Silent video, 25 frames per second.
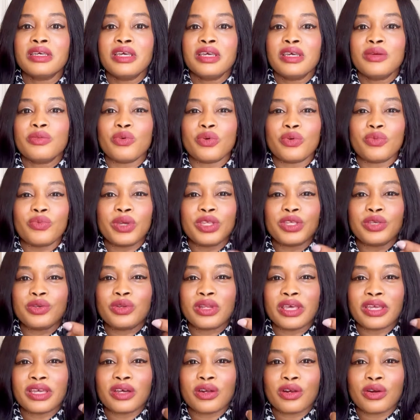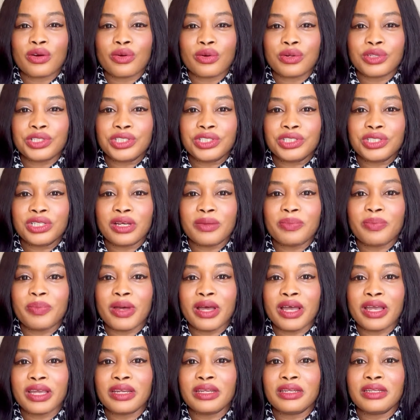or when you like crush a
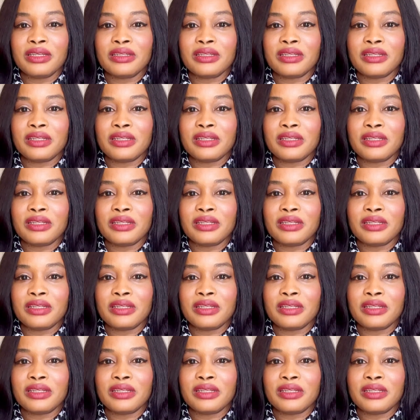pine,